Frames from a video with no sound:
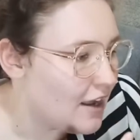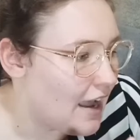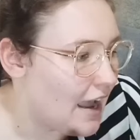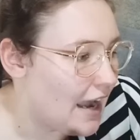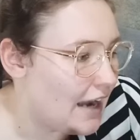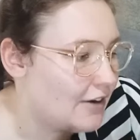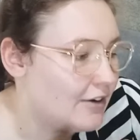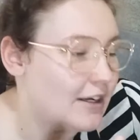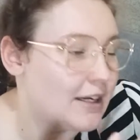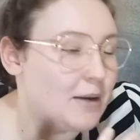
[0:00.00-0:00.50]

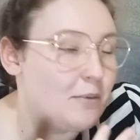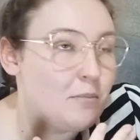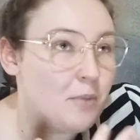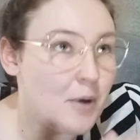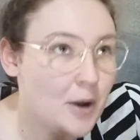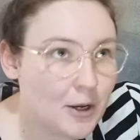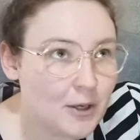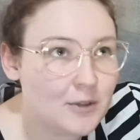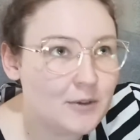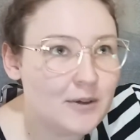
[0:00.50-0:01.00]
Harry
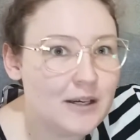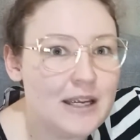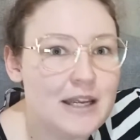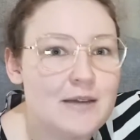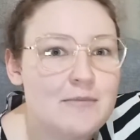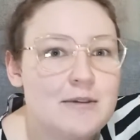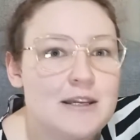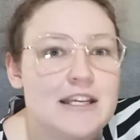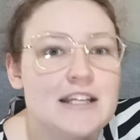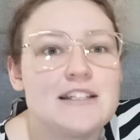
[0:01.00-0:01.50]

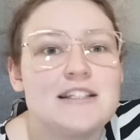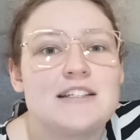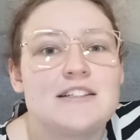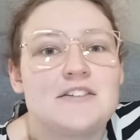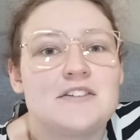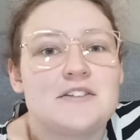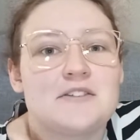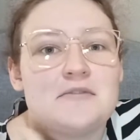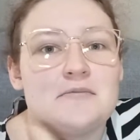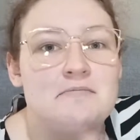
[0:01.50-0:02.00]
Pottery because there's
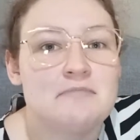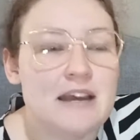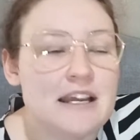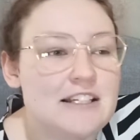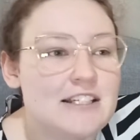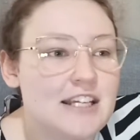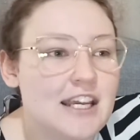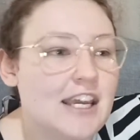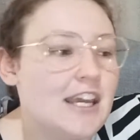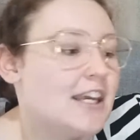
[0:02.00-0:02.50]
lots of
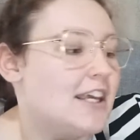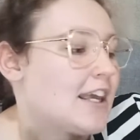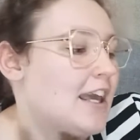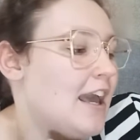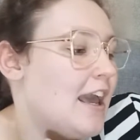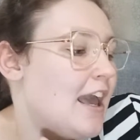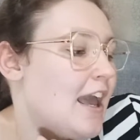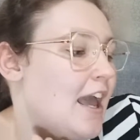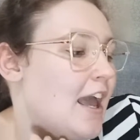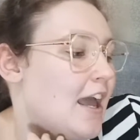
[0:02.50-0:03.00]
magic
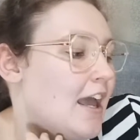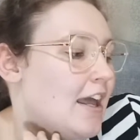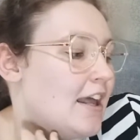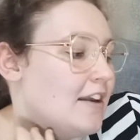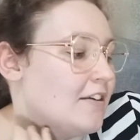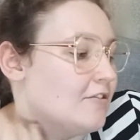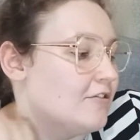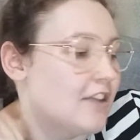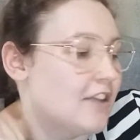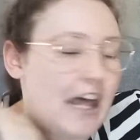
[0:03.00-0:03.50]

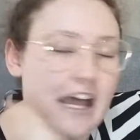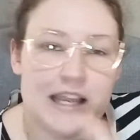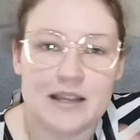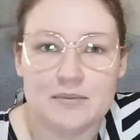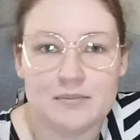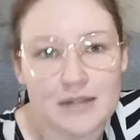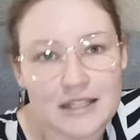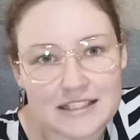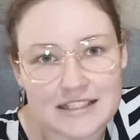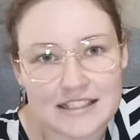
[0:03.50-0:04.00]
and flying
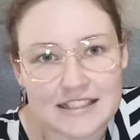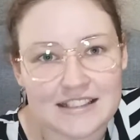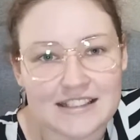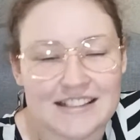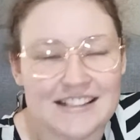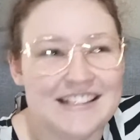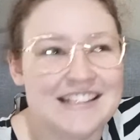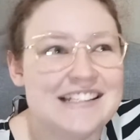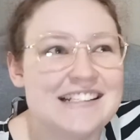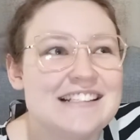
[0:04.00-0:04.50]

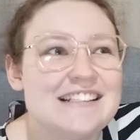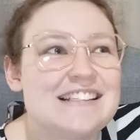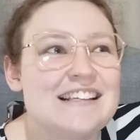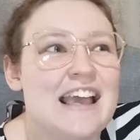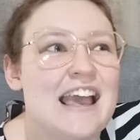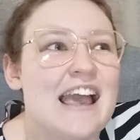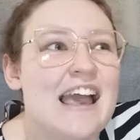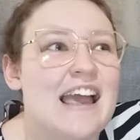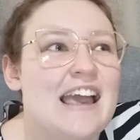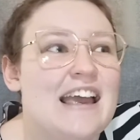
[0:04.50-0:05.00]
buses
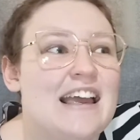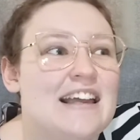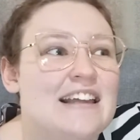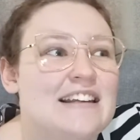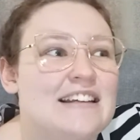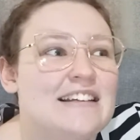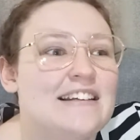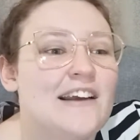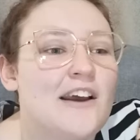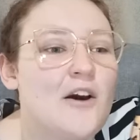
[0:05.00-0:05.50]

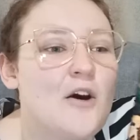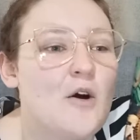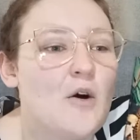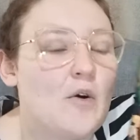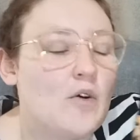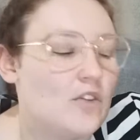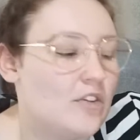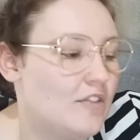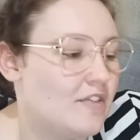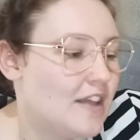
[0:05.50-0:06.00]
and
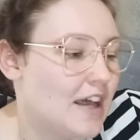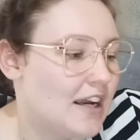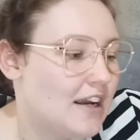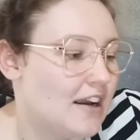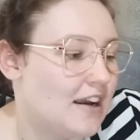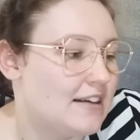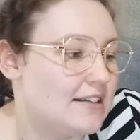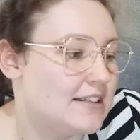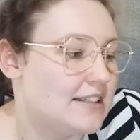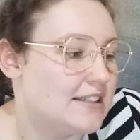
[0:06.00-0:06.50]
all of that
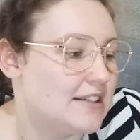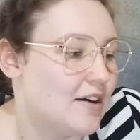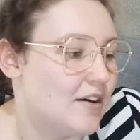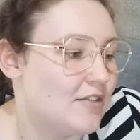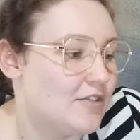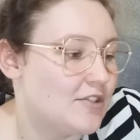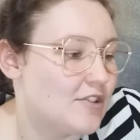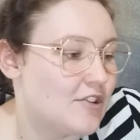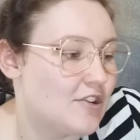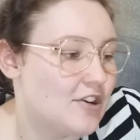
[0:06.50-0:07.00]
kind of
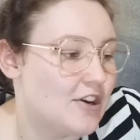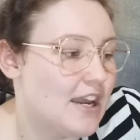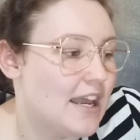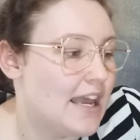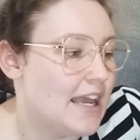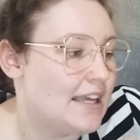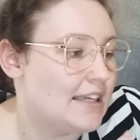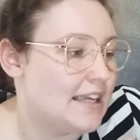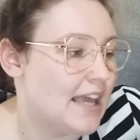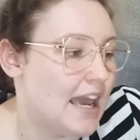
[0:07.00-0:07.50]
stuff. So
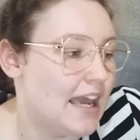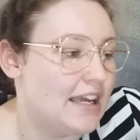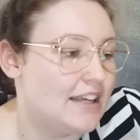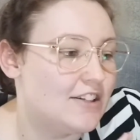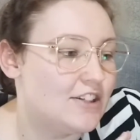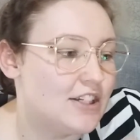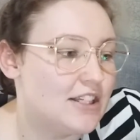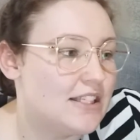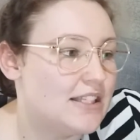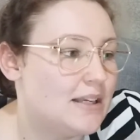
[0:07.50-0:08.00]
yeah,
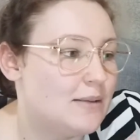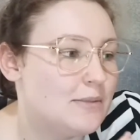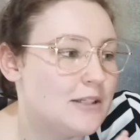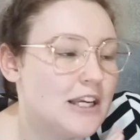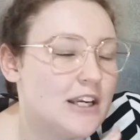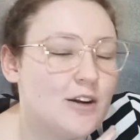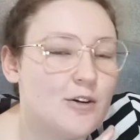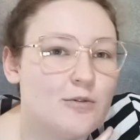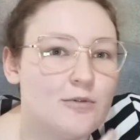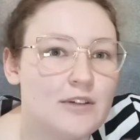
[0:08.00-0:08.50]
it just seems
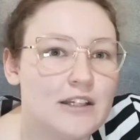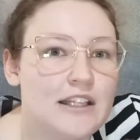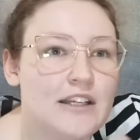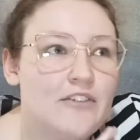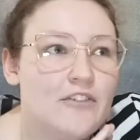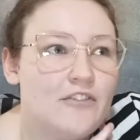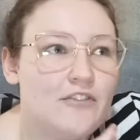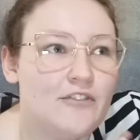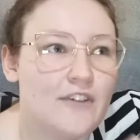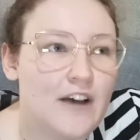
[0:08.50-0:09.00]
like a really
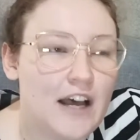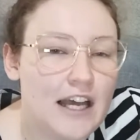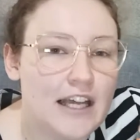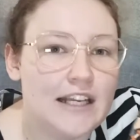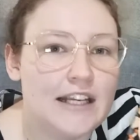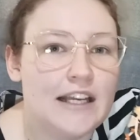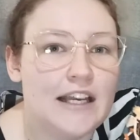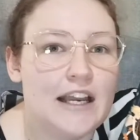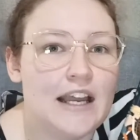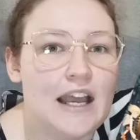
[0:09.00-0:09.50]

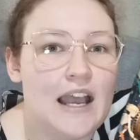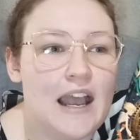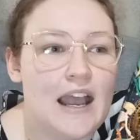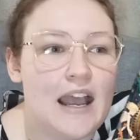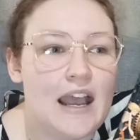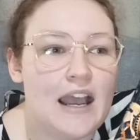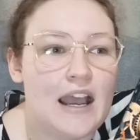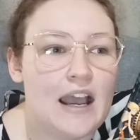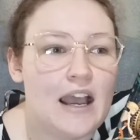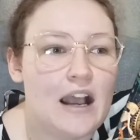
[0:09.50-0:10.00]
fun,
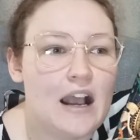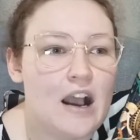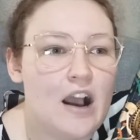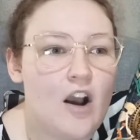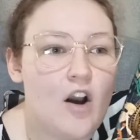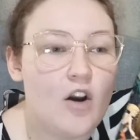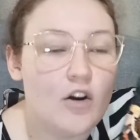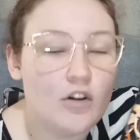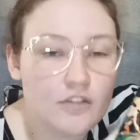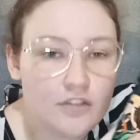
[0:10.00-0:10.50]

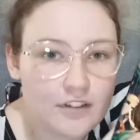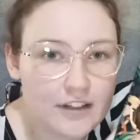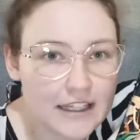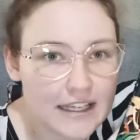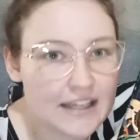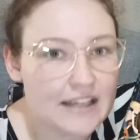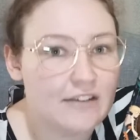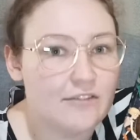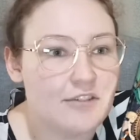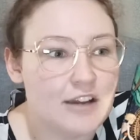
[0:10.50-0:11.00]

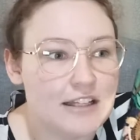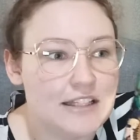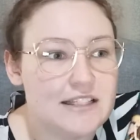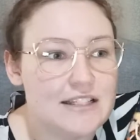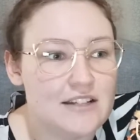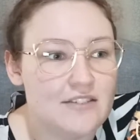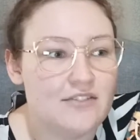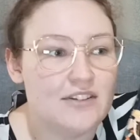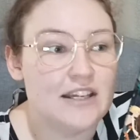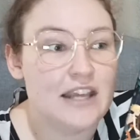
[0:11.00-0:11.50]
hopefully
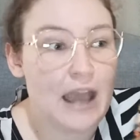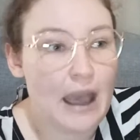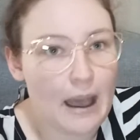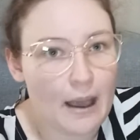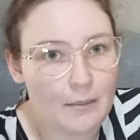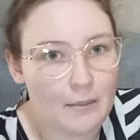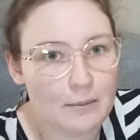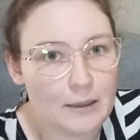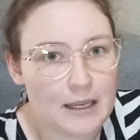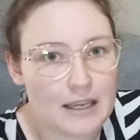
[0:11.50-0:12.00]
relatively
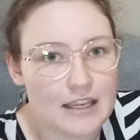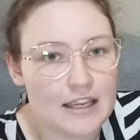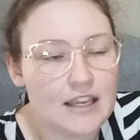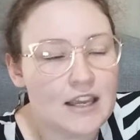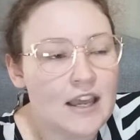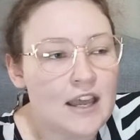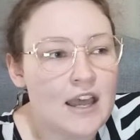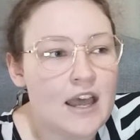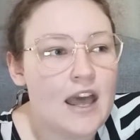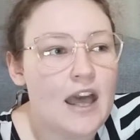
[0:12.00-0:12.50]
happy
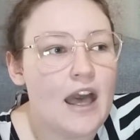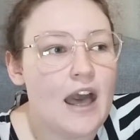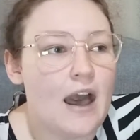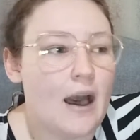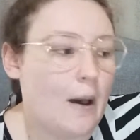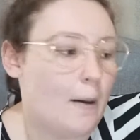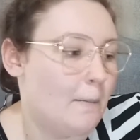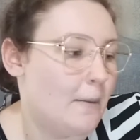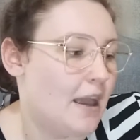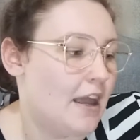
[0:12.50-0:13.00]

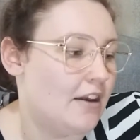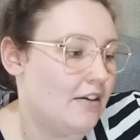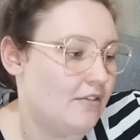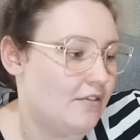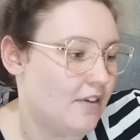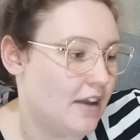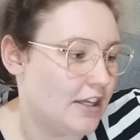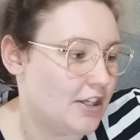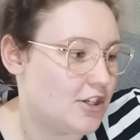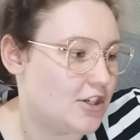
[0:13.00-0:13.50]

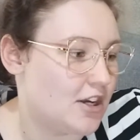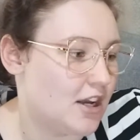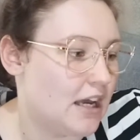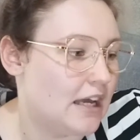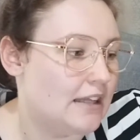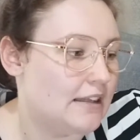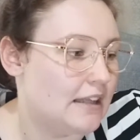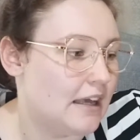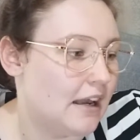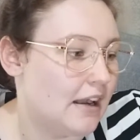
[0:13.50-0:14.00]
adventure
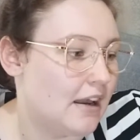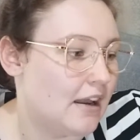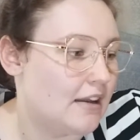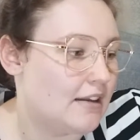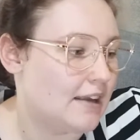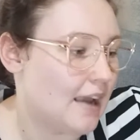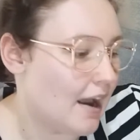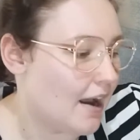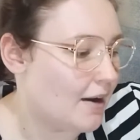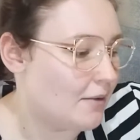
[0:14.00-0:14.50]
that,
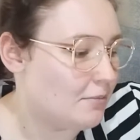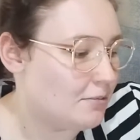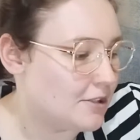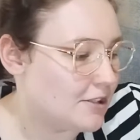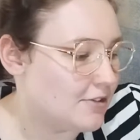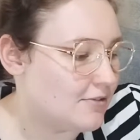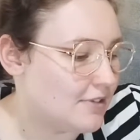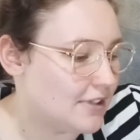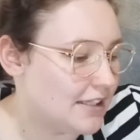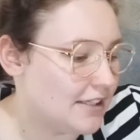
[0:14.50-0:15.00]
yeah, I'm
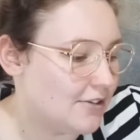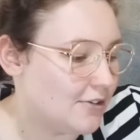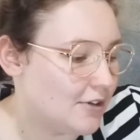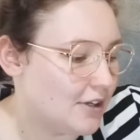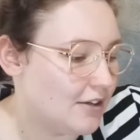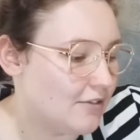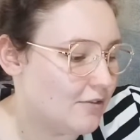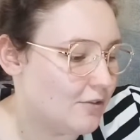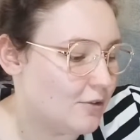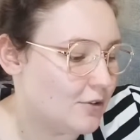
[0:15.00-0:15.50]
just really
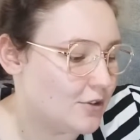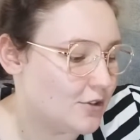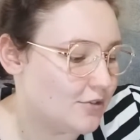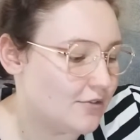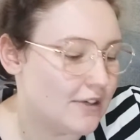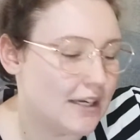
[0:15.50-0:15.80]
looking forward to